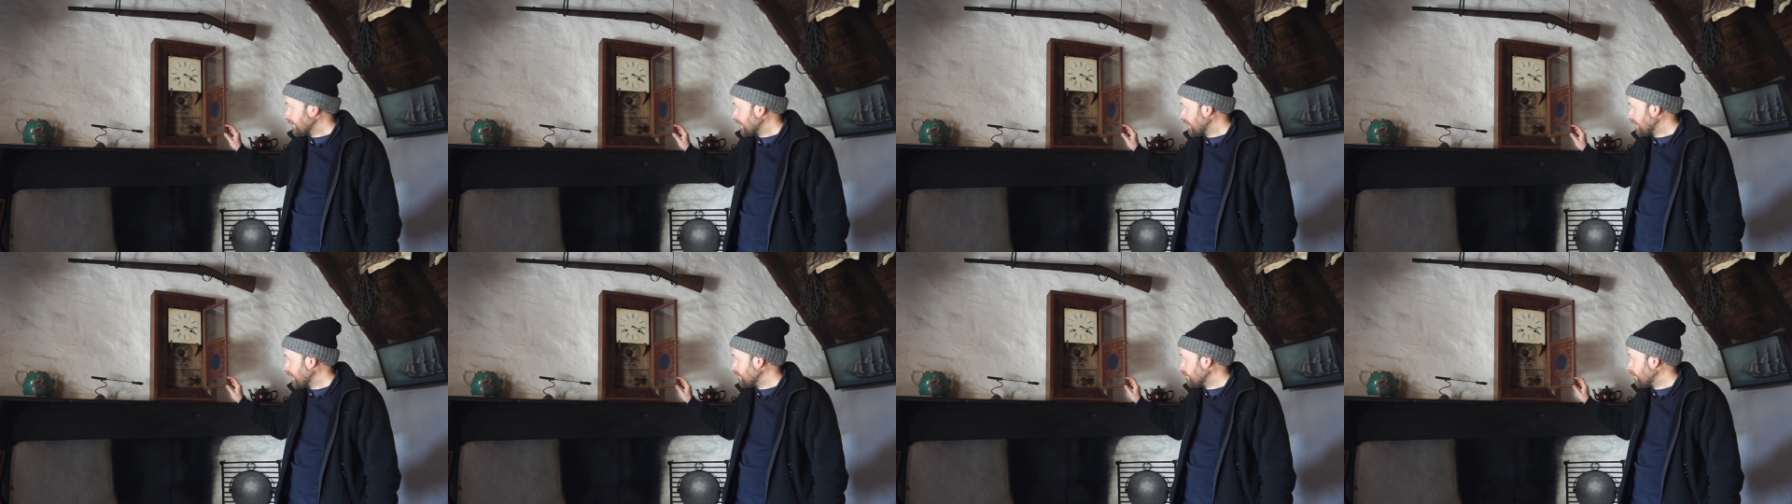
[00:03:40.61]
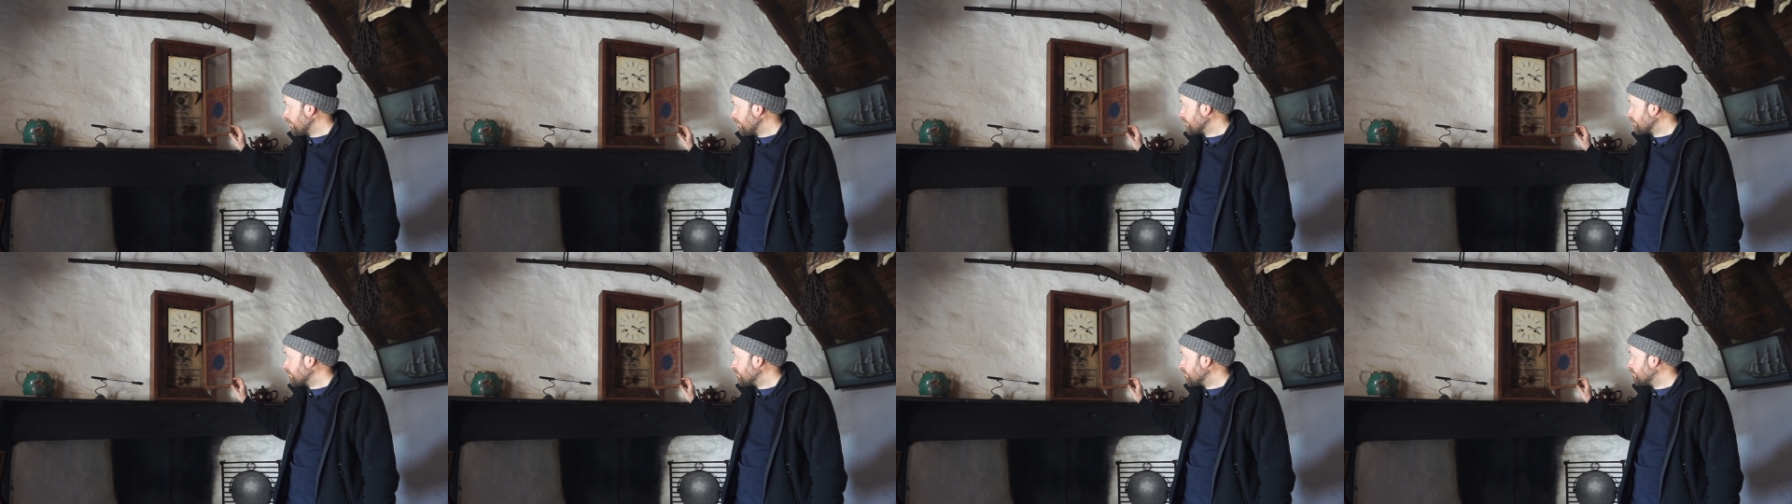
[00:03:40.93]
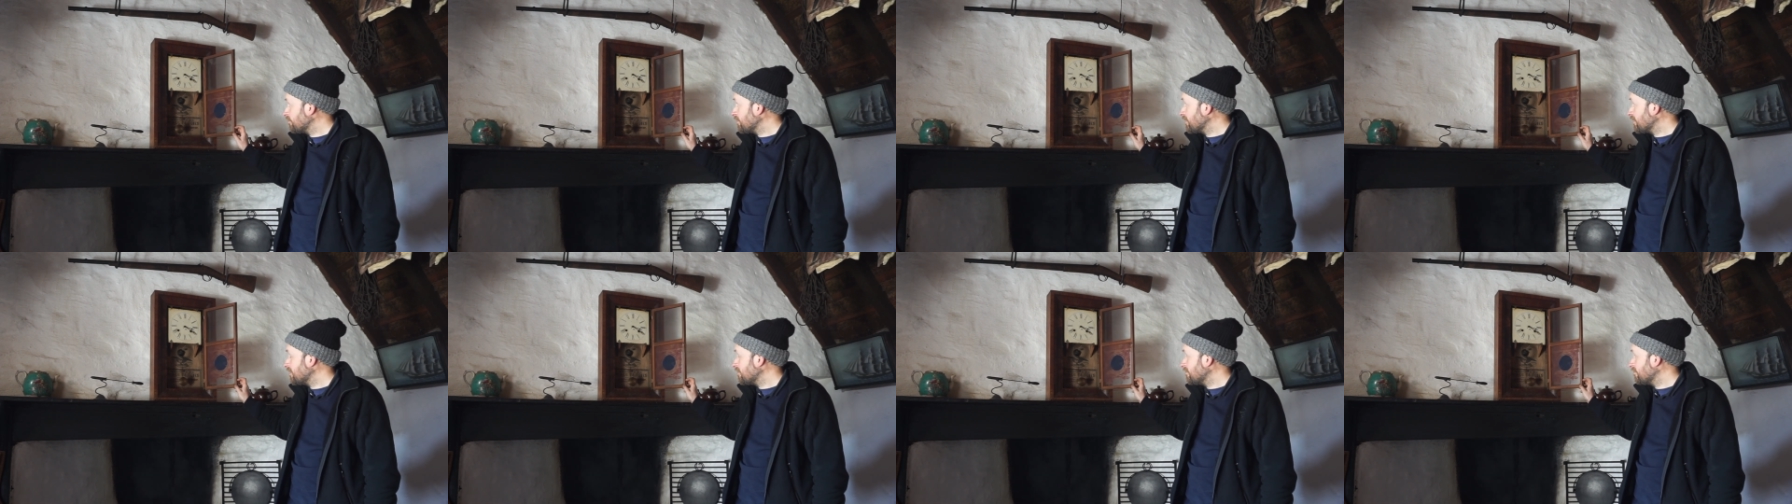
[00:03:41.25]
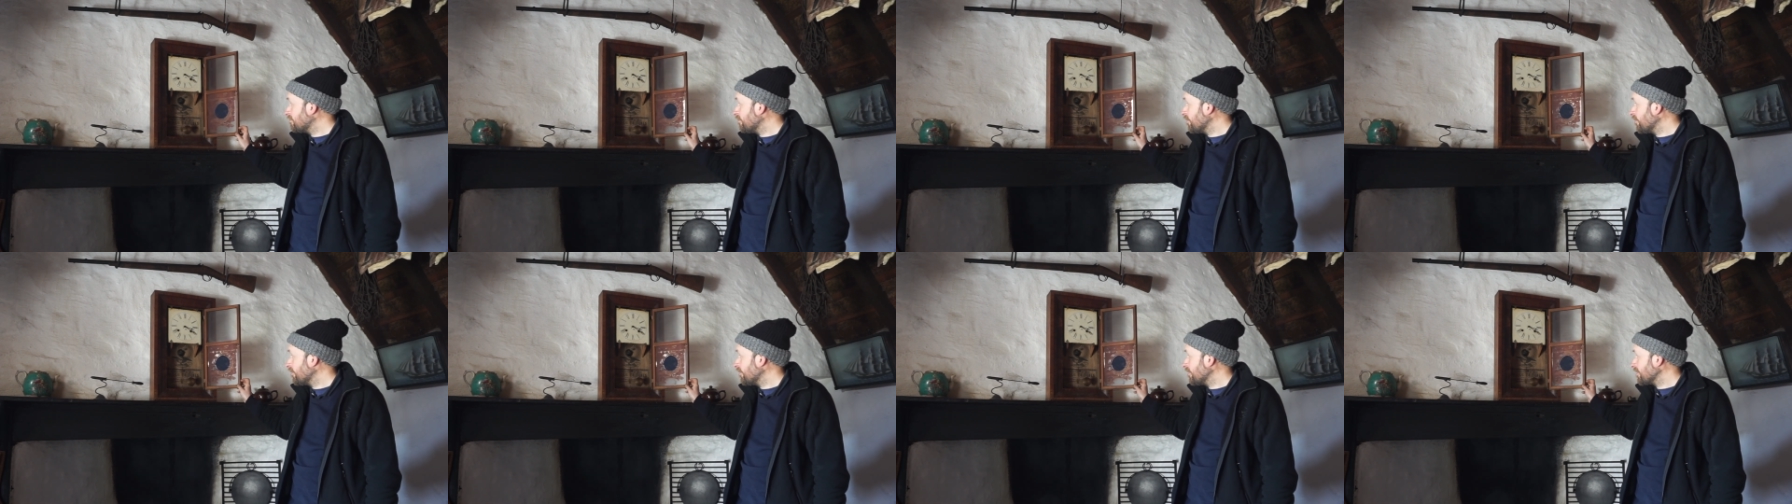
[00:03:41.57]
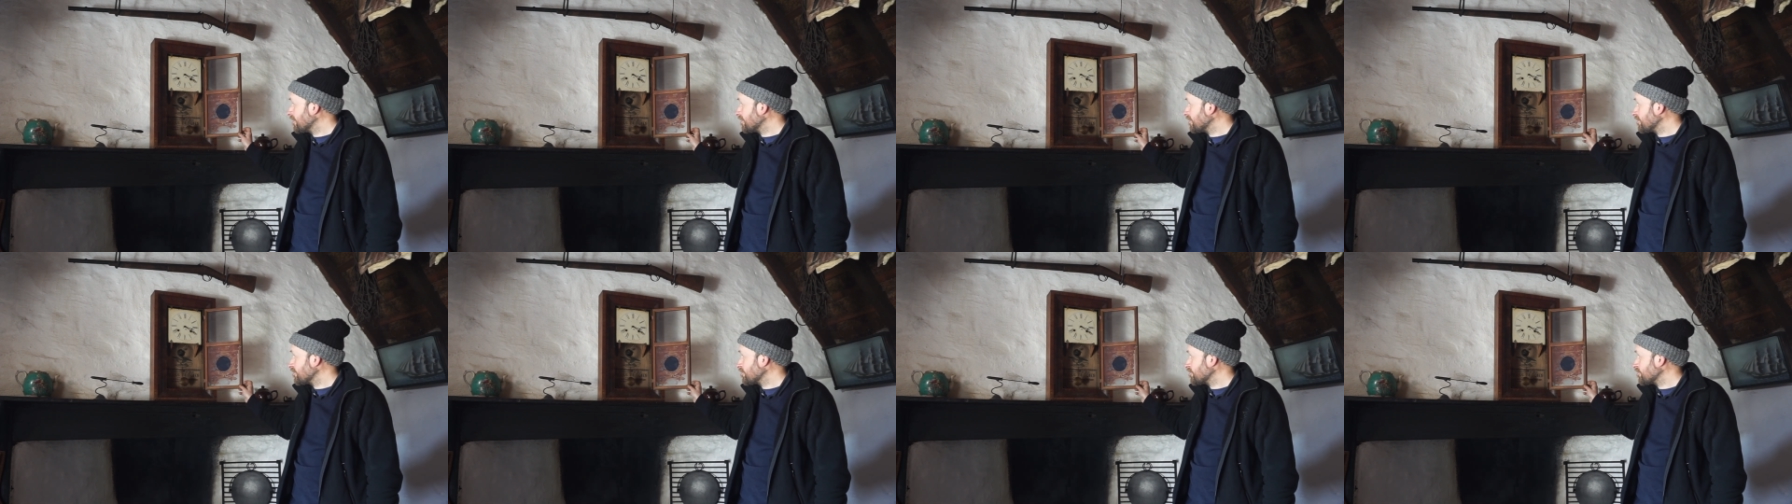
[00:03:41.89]
And what could be
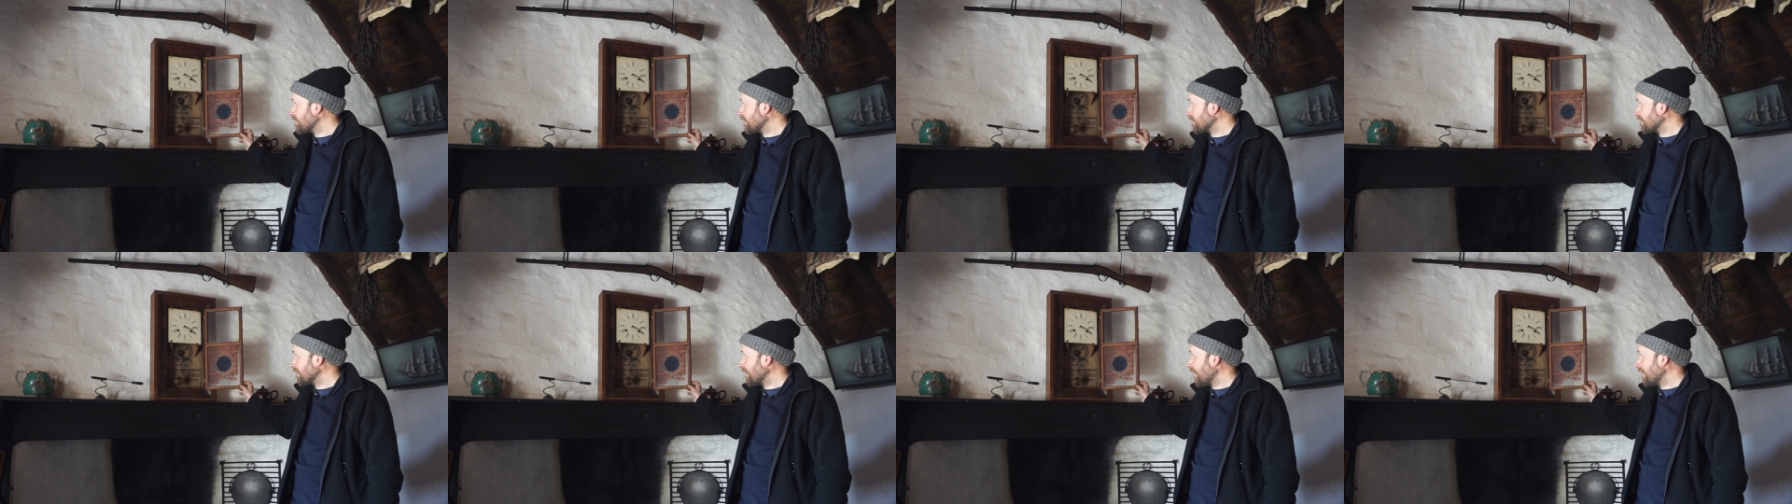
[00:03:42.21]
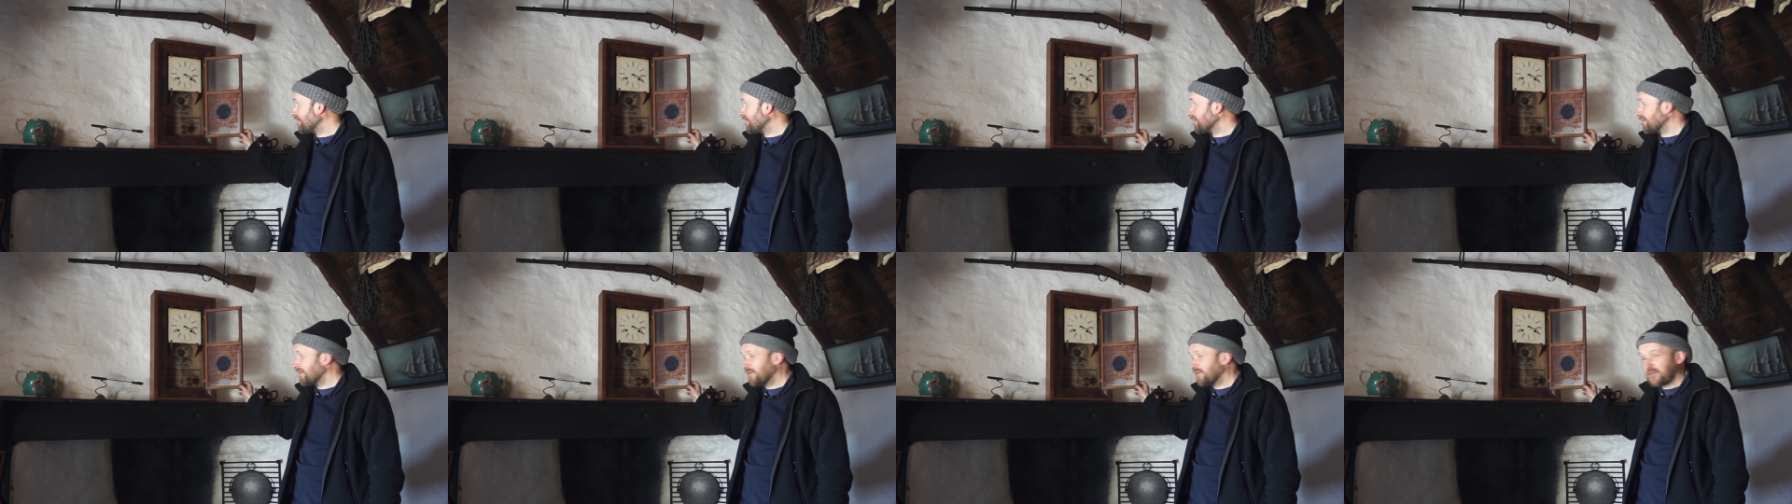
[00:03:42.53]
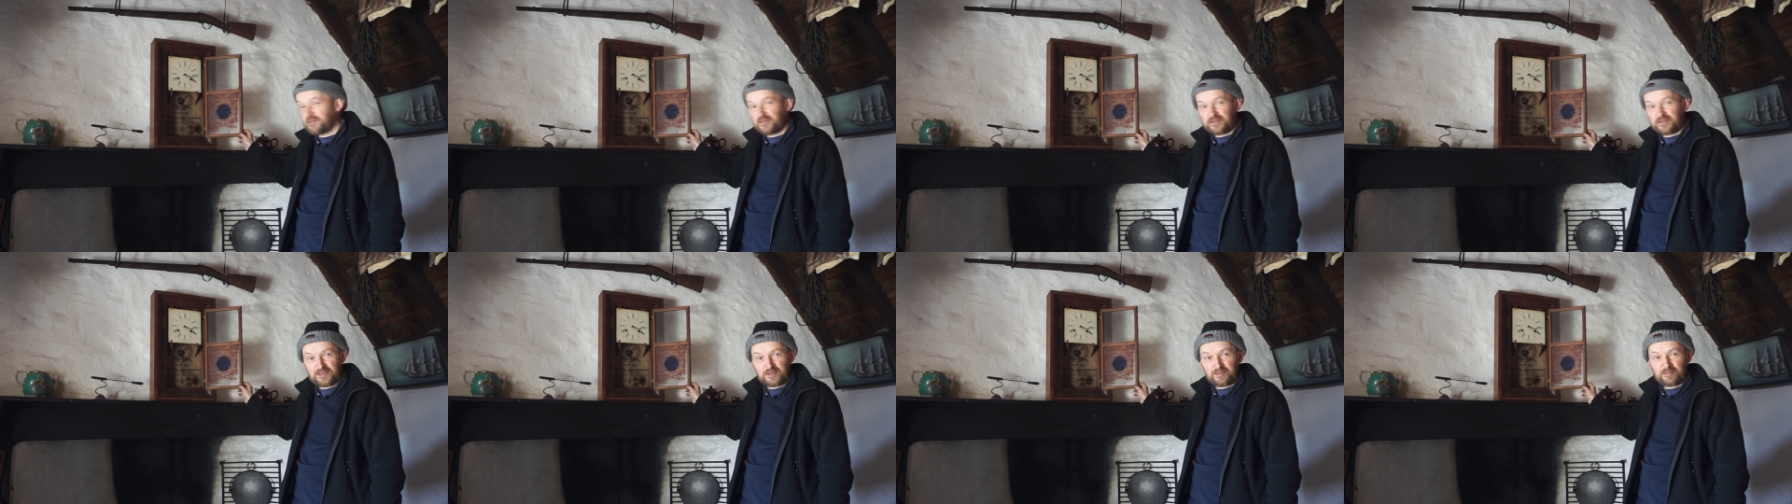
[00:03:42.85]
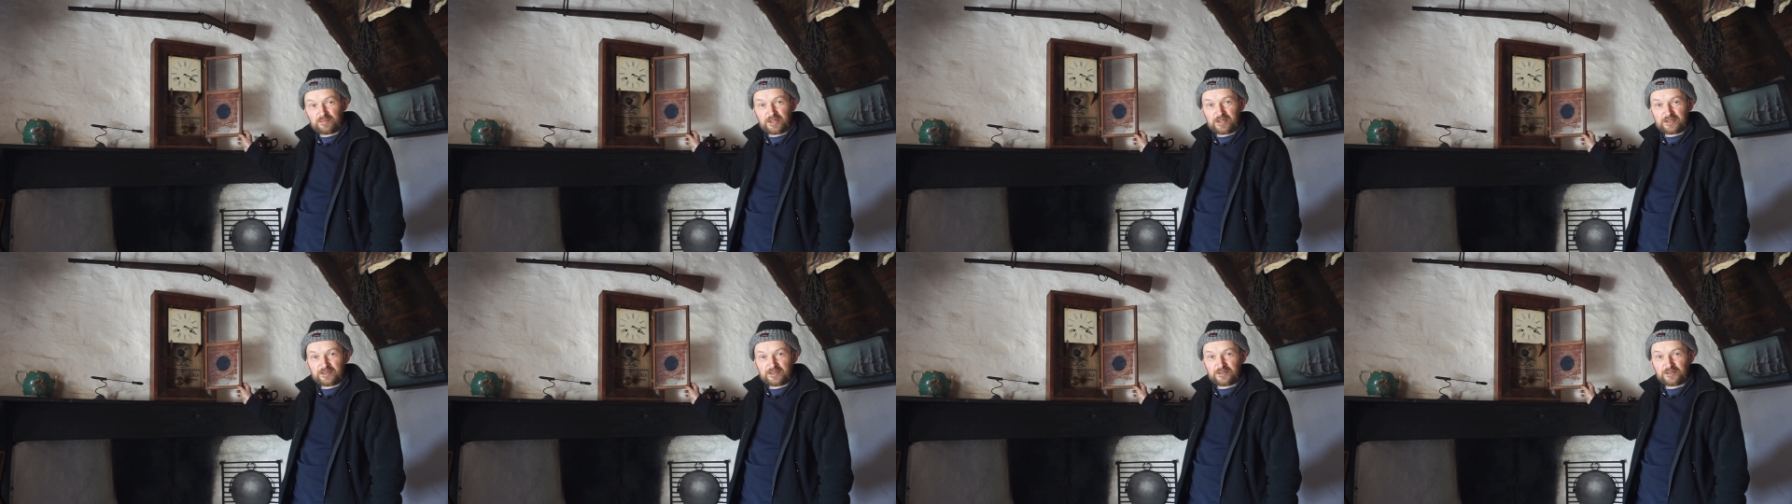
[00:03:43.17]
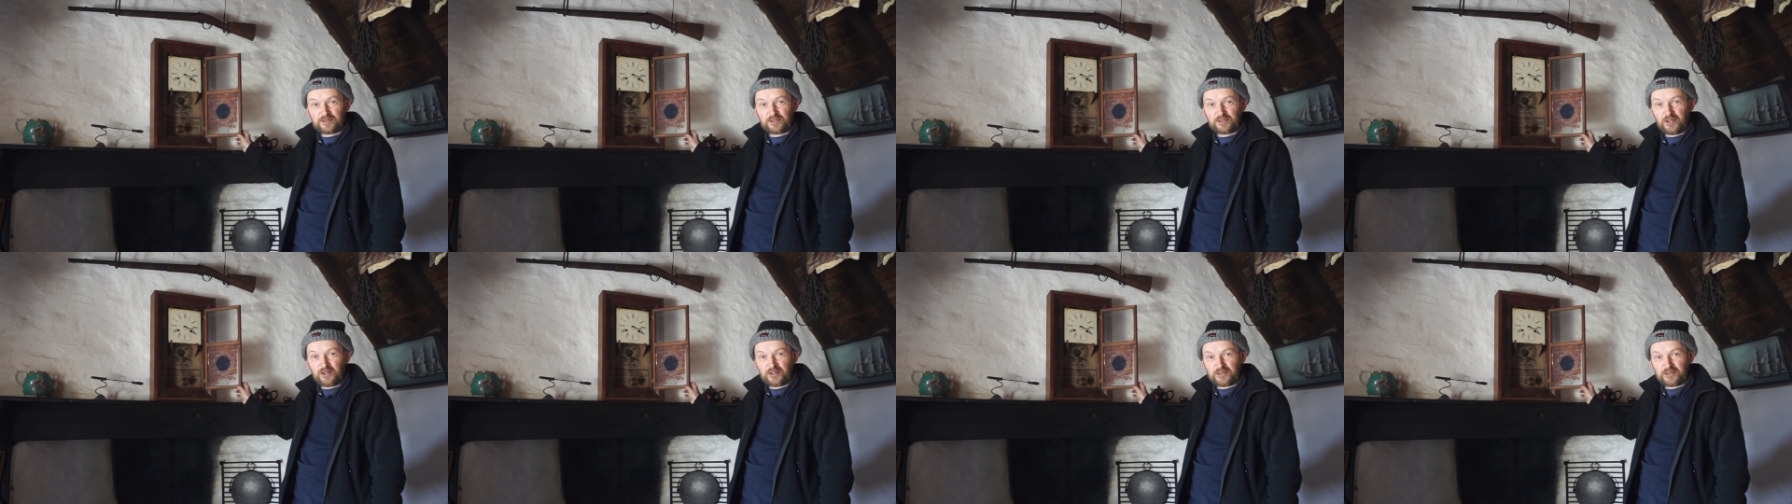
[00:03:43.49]
more Shetlandic than an American
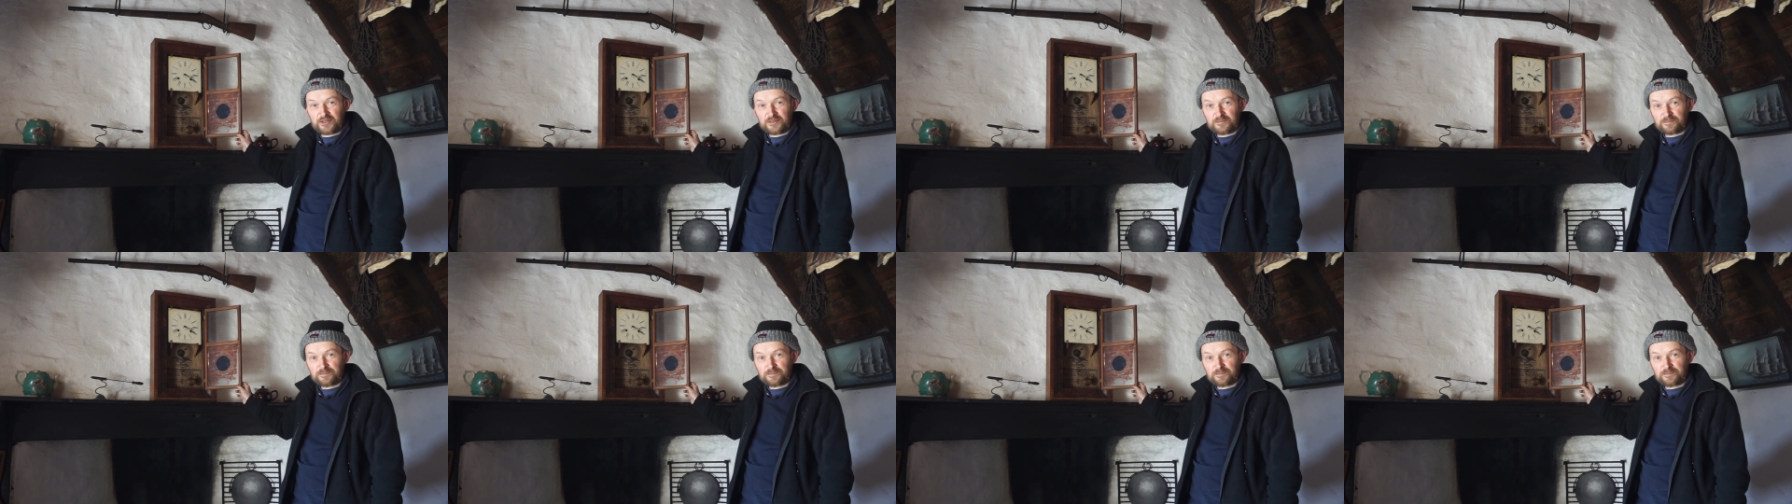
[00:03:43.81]
clock?